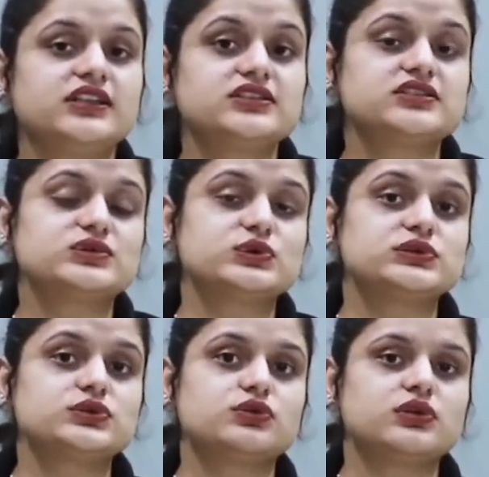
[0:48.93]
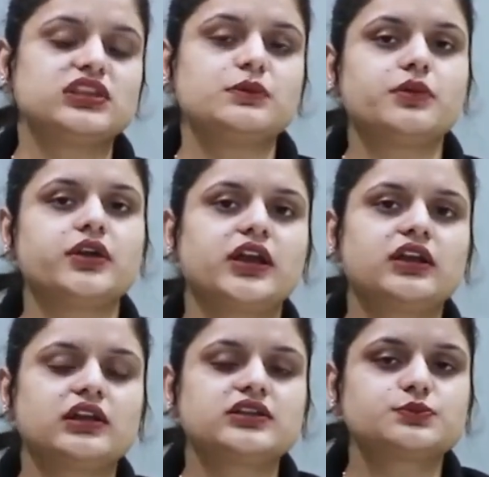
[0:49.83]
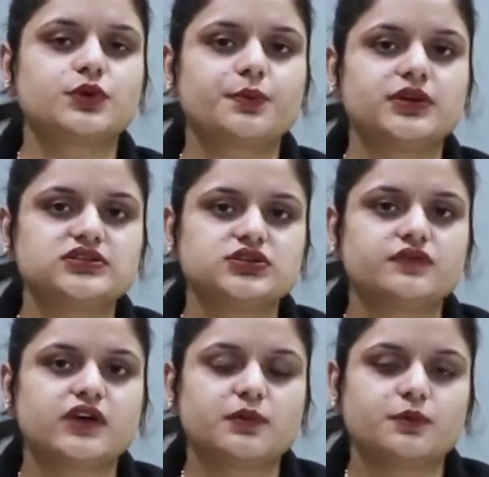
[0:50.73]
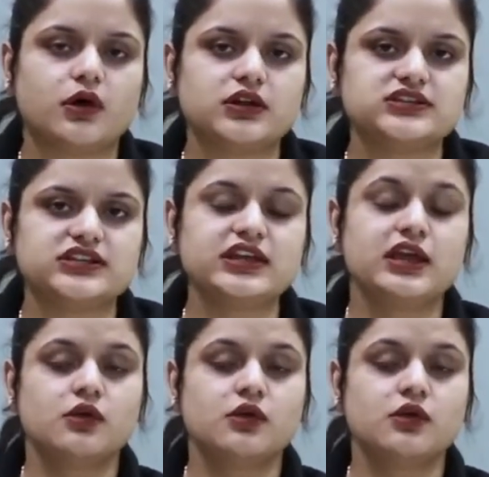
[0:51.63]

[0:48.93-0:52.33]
This is also called the miraculous property of our body,